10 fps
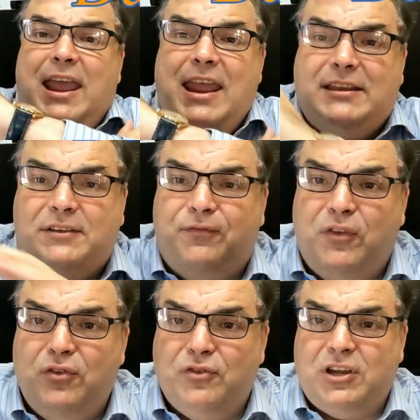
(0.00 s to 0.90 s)
It's
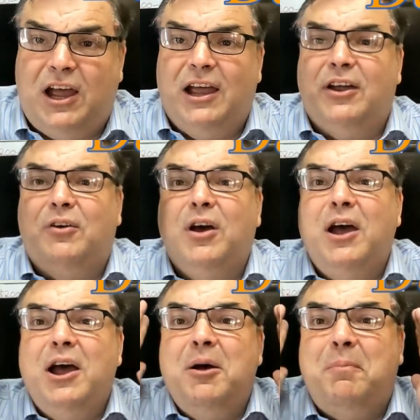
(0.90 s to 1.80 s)
futile.
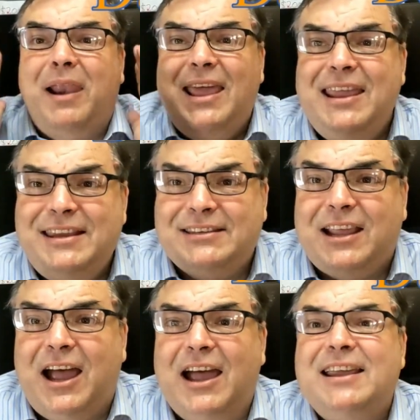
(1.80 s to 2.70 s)
Please,
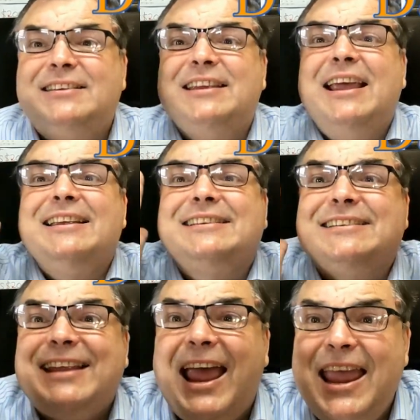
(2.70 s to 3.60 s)
guys,
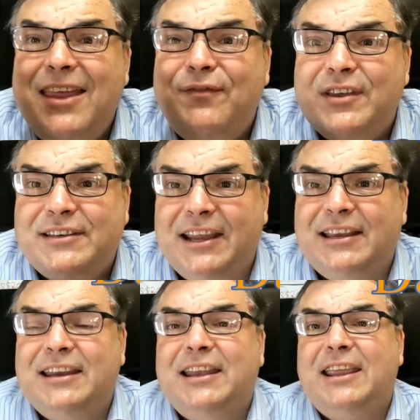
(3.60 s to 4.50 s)
save your
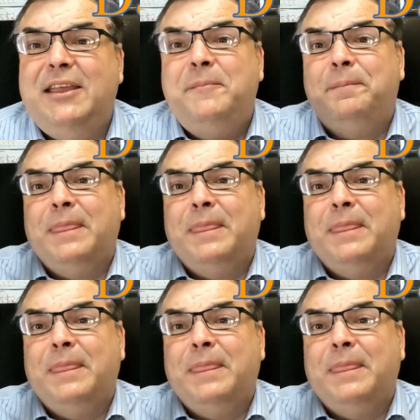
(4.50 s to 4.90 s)
dignity.